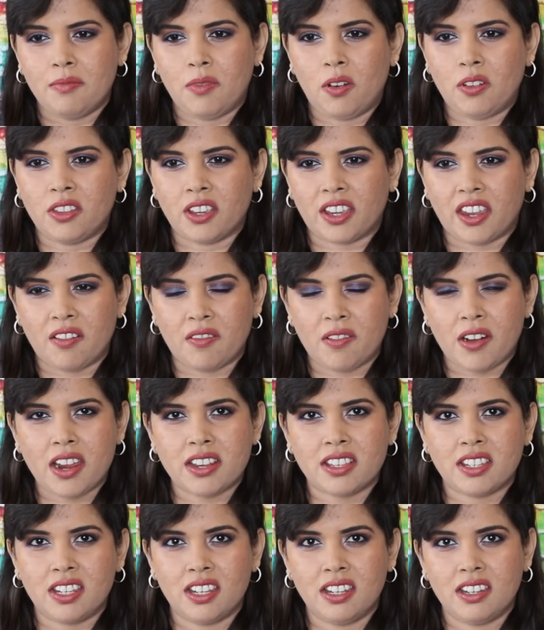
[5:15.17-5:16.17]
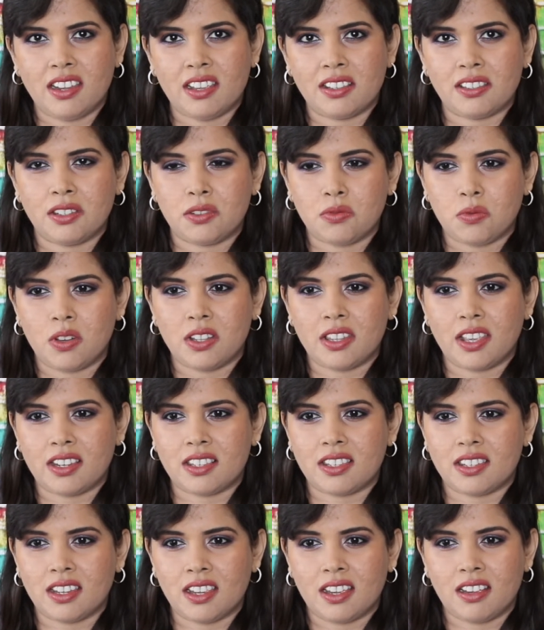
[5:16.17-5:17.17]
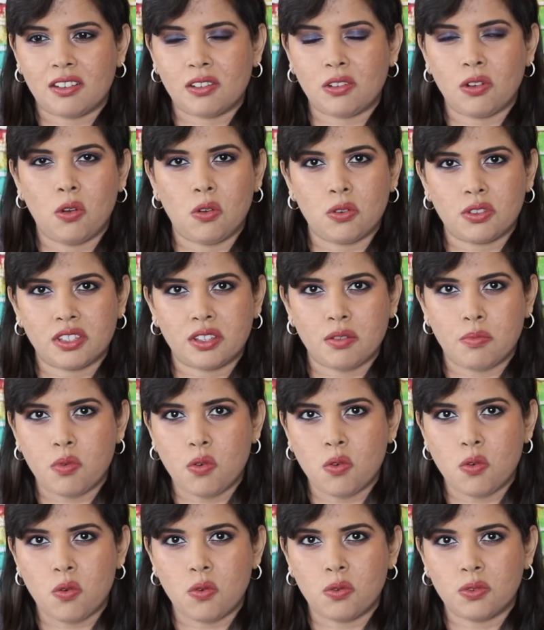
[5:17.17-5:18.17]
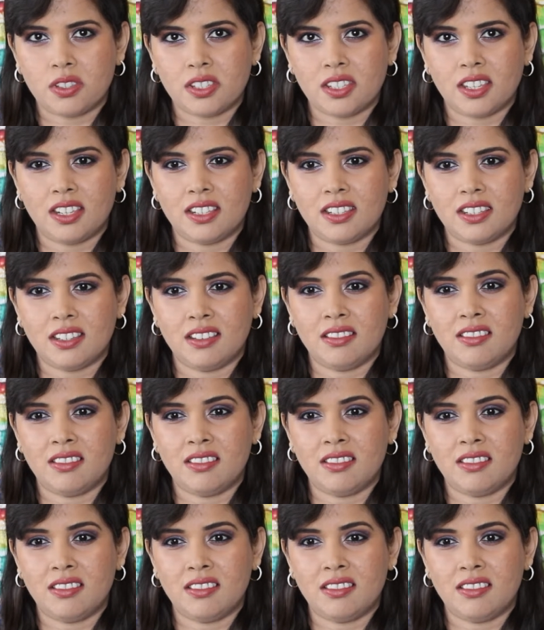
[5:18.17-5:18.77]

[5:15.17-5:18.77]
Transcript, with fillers: the keratin as it were, that clogs the pores, and